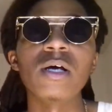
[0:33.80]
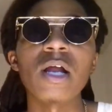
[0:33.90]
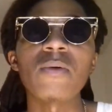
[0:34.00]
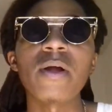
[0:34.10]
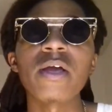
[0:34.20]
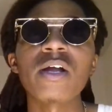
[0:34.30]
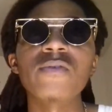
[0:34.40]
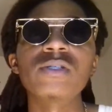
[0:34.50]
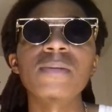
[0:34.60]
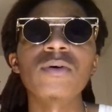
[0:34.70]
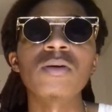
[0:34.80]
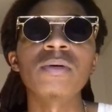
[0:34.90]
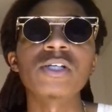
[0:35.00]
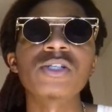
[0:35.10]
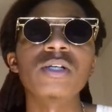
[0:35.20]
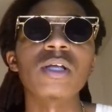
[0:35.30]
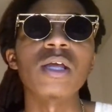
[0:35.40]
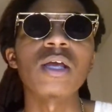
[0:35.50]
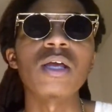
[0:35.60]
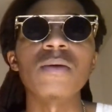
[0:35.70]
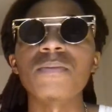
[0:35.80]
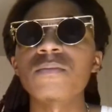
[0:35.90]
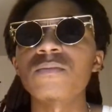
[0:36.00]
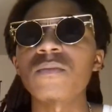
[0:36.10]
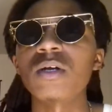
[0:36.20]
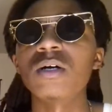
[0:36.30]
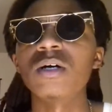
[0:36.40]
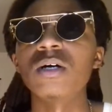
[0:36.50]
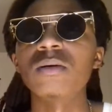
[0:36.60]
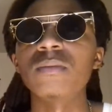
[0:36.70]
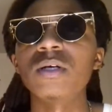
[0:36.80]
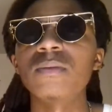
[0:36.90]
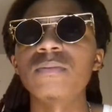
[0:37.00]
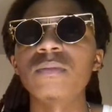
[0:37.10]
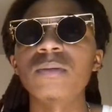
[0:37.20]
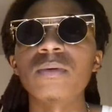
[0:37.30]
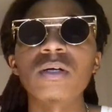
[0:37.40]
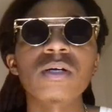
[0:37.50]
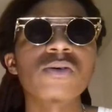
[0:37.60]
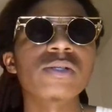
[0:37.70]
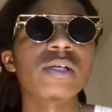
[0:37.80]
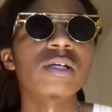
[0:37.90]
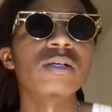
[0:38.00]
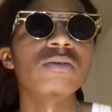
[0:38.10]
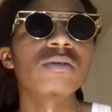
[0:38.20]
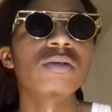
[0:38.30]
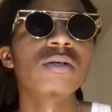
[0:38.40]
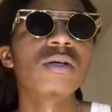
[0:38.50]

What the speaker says: of that right here. Zemo don't put this shit in the game. Yup, LeBron goes down